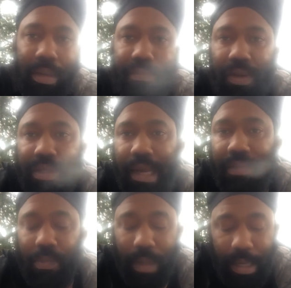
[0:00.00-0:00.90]
first
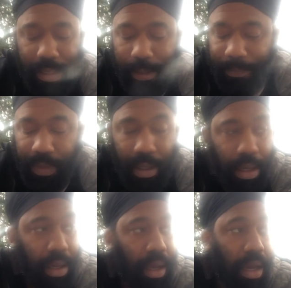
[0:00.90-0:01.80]
half to watch.
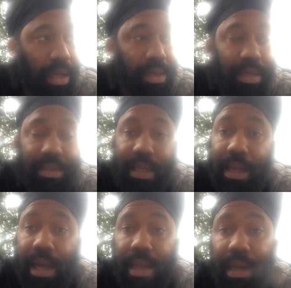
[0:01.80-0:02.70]
Good to see
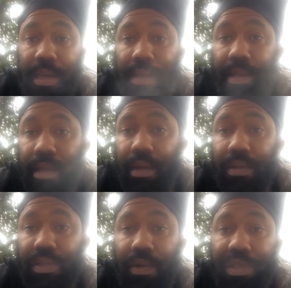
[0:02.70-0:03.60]
Lala get
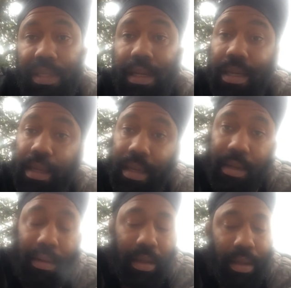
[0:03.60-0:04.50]
on the score sheet
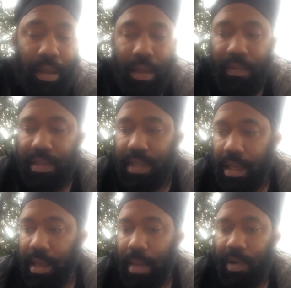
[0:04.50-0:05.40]
again for the
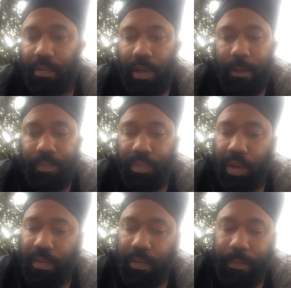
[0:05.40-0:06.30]
second game in a row.
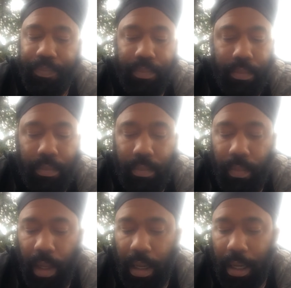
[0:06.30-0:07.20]
Beautiful.
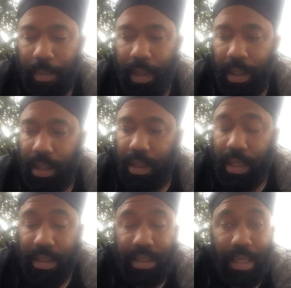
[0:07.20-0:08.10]

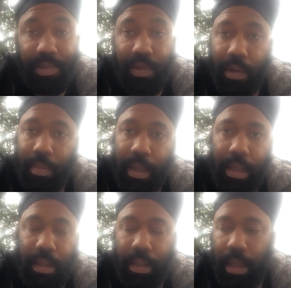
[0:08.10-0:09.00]
Good to see him scoring,
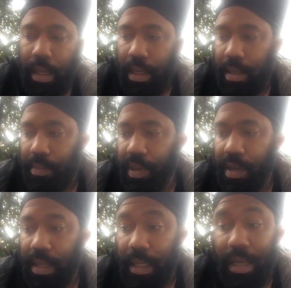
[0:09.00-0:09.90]
man. We're going
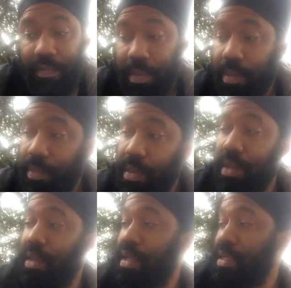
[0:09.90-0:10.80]
to need that from him
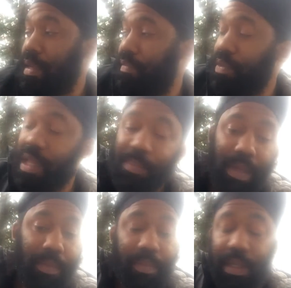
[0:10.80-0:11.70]
and a few other
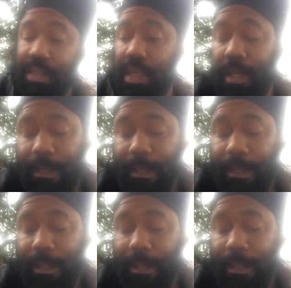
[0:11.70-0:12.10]
people. But